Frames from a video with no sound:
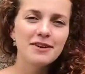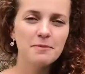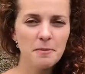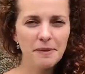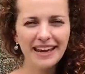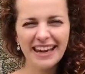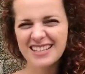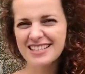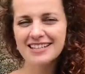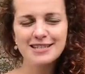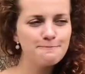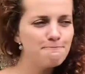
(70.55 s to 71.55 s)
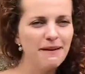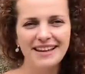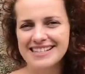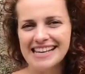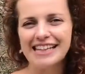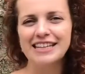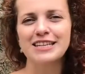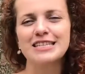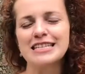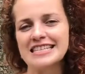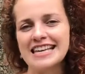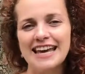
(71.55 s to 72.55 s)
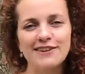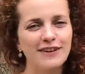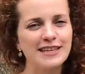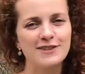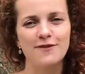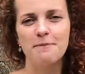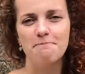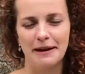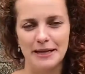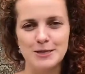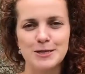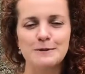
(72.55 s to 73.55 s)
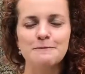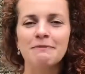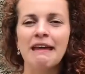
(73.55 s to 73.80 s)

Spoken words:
Web application is basically just advanced web page.